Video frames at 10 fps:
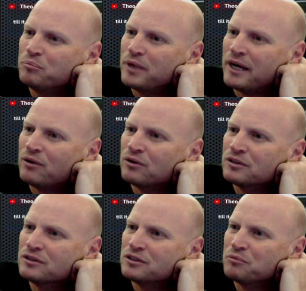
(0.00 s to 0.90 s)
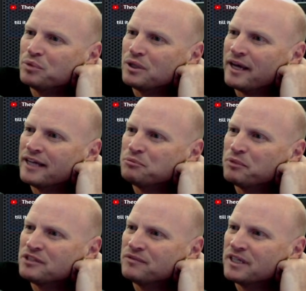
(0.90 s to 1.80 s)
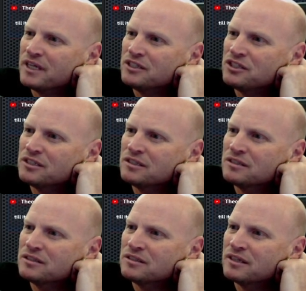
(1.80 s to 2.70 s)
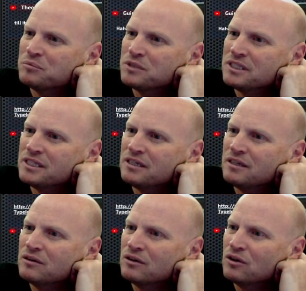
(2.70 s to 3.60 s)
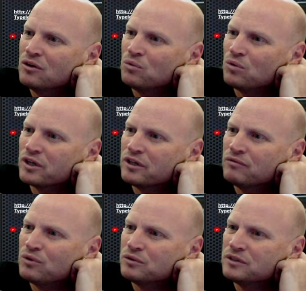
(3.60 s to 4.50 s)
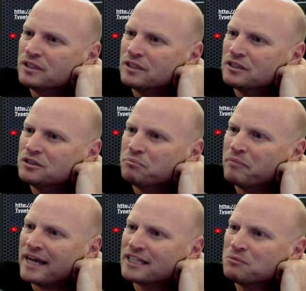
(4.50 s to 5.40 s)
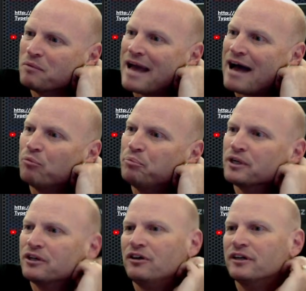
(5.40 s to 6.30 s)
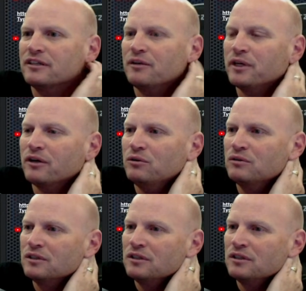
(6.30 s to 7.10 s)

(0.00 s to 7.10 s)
power supply specifications, Type C, working voltage, maximum output current. There we go.